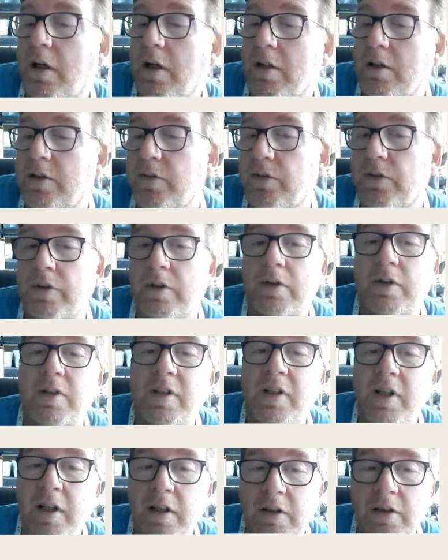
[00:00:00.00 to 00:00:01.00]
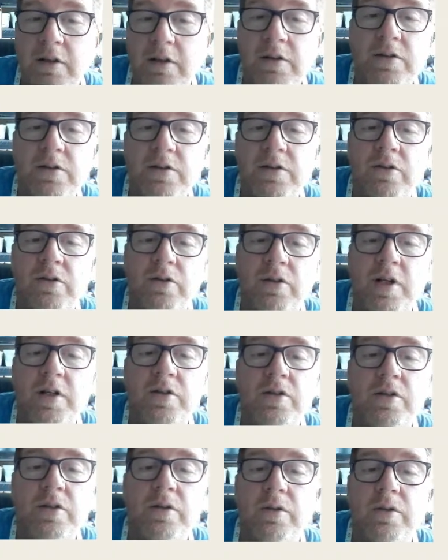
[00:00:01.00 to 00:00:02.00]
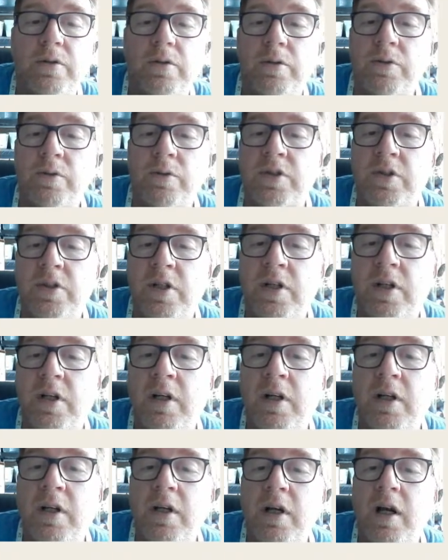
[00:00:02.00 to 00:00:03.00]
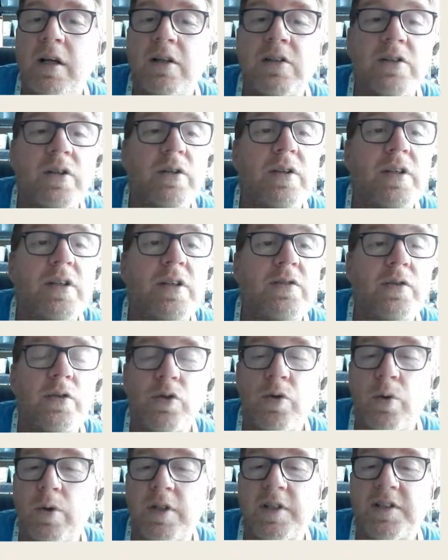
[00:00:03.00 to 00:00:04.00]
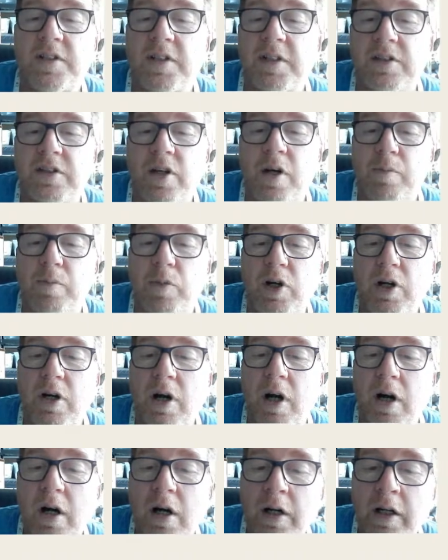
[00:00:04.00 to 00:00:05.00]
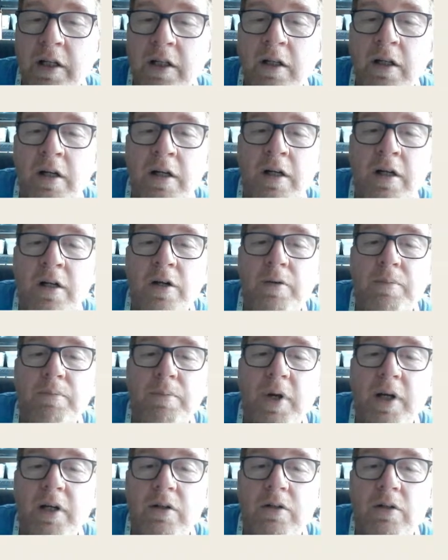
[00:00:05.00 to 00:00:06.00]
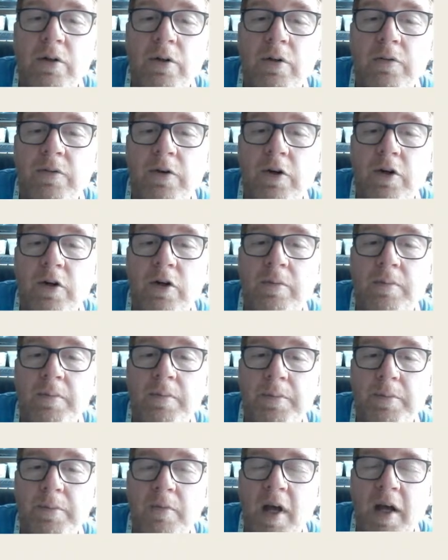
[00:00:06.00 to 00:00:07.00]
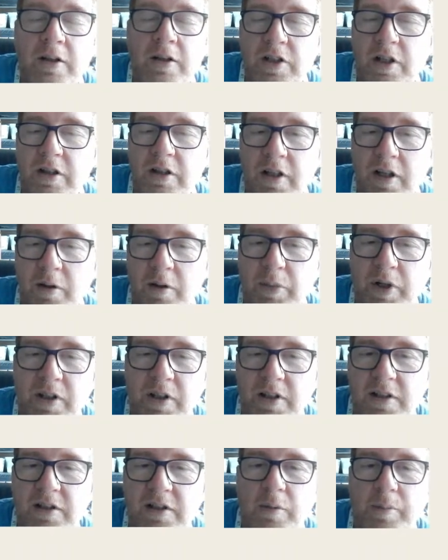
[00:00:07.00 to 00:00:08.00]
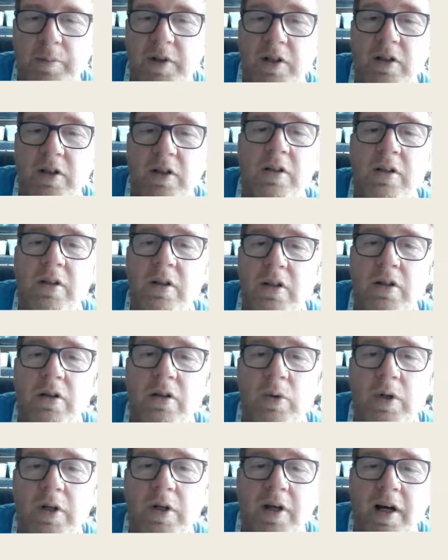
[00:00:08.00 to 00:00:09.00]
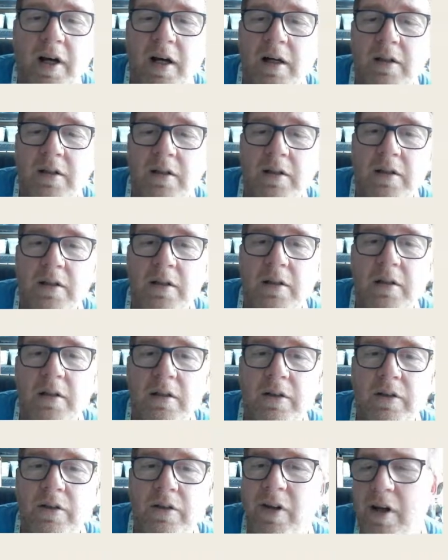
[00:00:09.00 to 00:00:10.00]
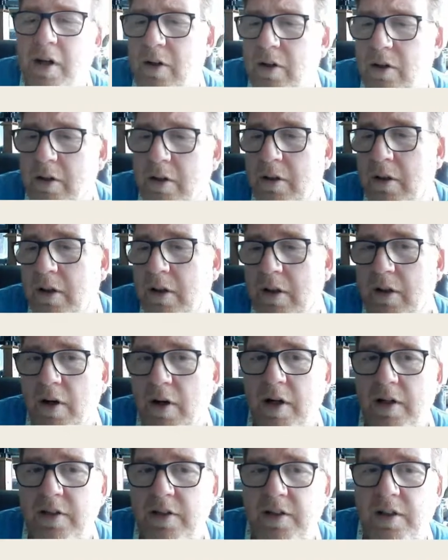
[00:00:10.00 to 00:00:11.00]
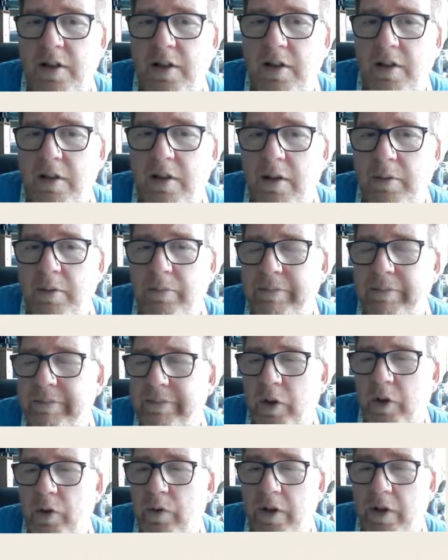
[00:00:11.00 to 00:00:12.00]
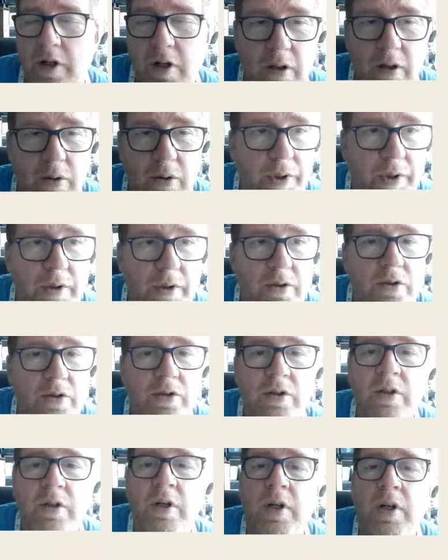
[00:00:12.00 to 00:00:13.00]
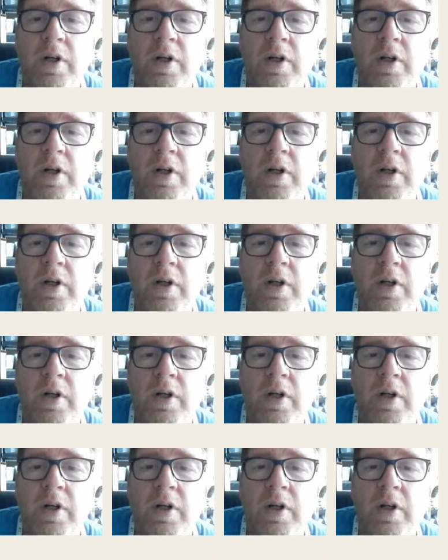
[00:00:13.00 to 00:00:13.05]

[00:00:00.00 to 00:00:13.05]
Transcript: Oxford leathers, dress shoes. Sold these for 26 on Mercari. Paid 2 for them. Actually, I think I picked these up at the Goodwill outlet. Either that or garage sale. I don't recall which.